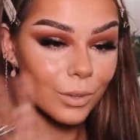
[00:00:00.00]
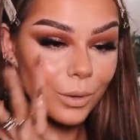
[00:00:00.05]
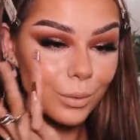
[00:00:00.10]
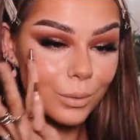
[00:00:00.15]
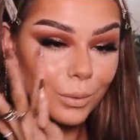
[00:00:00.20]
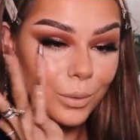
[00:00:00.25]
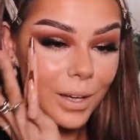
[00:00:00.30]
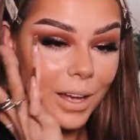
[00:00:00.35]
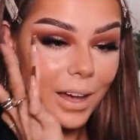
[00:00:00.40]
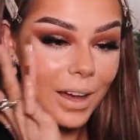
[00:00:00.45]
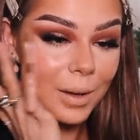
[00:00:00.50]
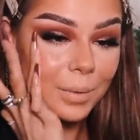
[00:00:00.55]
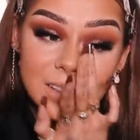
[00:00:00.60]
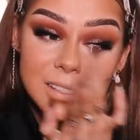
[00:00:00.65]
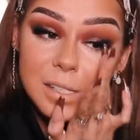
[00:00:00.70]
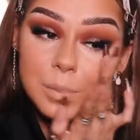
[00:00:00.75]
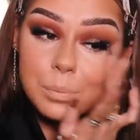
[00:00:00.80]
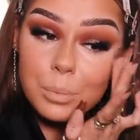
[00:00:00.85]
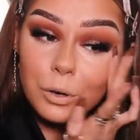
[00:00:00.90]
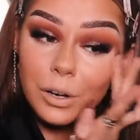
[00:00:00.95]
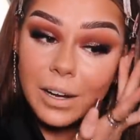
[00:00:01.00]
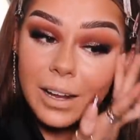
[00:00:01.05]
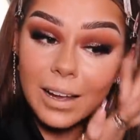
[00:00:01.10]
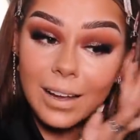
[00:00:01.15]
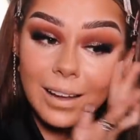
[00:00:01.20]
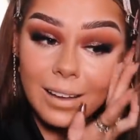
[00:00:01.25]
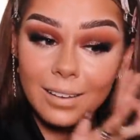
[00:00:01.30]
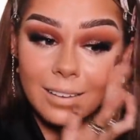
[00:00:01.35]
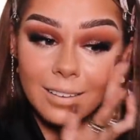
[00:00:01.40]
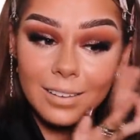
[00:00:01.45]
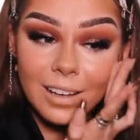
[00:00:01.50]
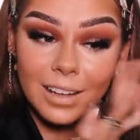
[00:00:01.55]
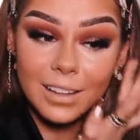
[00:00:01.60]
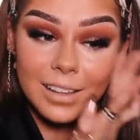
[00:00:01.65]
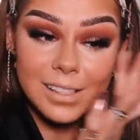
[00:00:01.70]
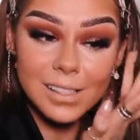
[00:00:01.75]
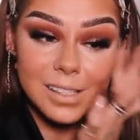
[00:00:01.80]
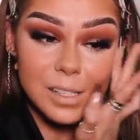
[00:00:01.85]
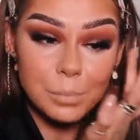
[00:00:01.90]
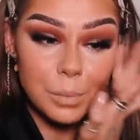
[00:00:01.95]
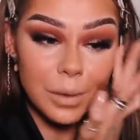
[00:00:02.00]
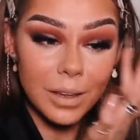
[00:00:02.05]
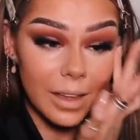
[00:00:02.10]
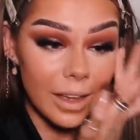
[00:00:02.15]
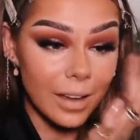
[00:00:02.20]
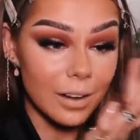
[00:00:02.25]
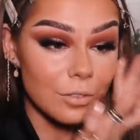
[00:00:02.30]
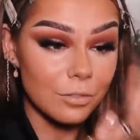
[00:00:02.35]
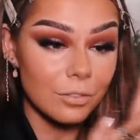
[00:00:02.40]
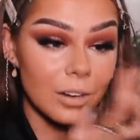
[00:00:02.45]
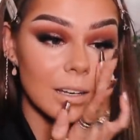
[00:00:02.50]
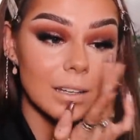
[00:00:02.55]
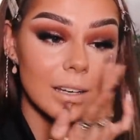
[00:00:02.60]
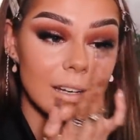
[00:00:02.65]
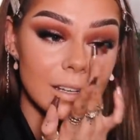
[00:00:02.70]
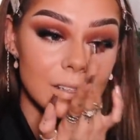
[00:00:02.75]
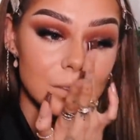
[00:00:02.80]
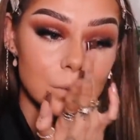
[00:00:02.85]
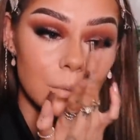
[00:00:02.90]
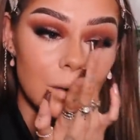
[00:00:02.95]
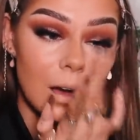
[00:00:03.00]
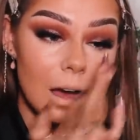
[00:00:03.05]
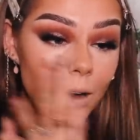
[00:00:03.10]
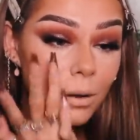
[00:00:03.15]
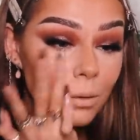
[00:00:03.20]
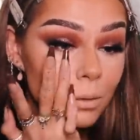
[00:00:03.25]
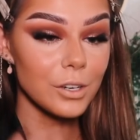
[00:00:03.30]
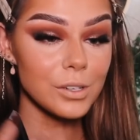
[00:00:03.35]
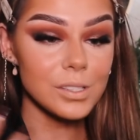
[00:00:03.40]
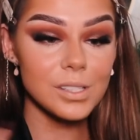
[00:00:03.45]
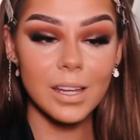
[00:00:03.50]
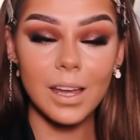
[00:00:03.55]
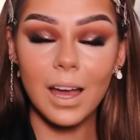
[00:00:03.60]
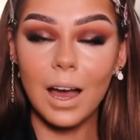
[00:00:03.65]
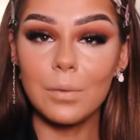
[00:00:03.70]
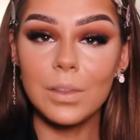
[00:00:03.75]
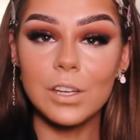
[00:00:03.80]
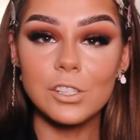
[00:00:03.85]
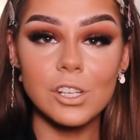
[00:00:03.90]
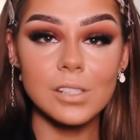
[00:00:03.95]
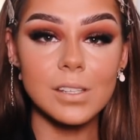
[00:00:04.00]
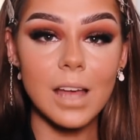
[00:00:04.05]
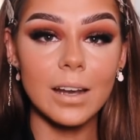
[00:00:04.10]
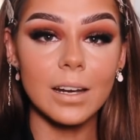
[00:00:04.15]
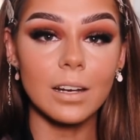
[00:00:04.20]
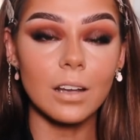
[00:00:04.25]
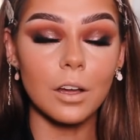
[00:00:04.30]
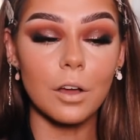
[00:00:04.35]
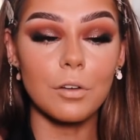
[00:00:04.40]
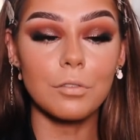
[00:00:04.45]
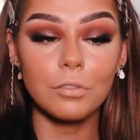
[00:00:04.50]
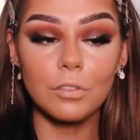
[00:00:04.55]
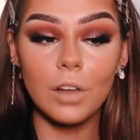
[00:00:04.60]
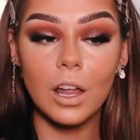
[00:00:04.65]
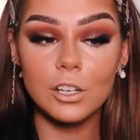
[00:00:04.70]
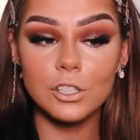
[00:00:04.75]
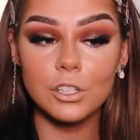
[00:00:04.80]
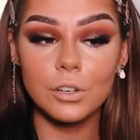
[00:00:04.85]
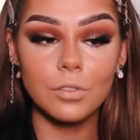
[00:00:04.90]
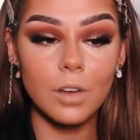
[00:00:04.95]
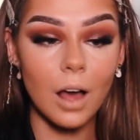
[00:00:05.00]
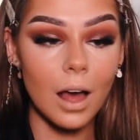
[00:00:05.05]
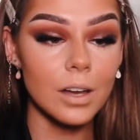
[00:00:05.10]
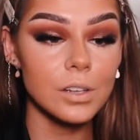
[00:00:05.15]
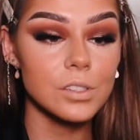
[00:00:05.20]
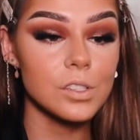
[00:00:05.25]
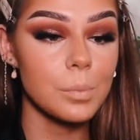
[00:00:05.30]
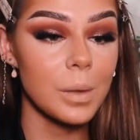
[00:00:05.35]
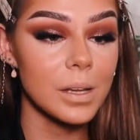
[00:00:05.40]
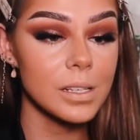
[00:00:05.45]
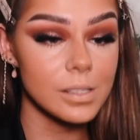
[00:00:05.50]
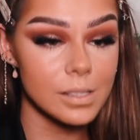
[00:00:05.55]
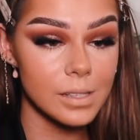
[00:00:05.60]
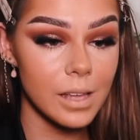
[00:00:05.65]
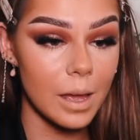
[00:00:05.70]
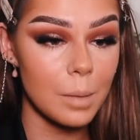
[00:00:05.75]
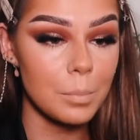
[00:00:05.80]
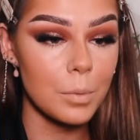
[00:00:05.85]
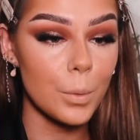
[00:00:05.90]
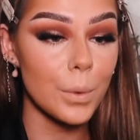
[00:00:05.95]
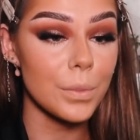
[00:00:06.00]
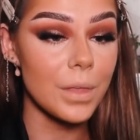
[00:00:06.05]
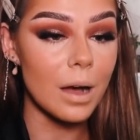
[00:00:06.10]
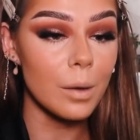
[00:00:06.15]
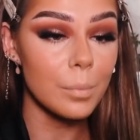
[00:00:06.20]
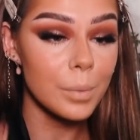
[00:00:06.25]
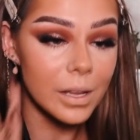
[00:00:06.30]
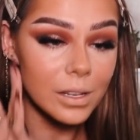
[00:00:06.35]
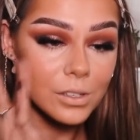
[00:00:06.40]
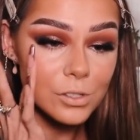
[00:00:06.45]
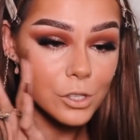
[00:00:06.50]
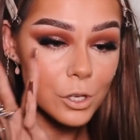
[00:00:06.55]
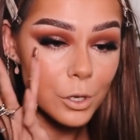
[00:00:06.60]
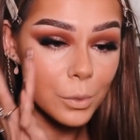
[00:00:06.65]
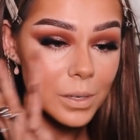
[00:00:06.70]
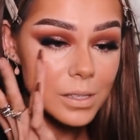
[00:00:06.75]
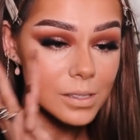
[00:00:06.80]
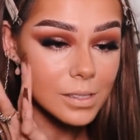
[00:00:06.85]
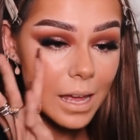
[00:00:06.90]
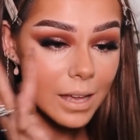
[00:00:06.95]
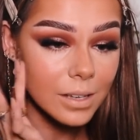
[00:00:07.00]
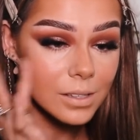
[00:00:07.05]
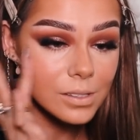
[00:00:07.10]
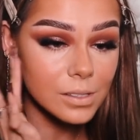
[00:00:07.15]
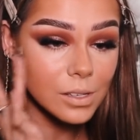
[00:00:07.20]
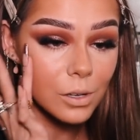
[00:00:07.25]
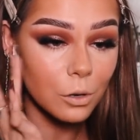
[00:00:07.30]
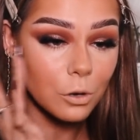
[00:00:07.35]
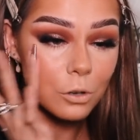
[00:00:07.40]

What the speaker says: Oh yeah, this is pretty. Like this is beginner friendly as well. You see how that's just added like a flush of color to my skin, but without being too intense and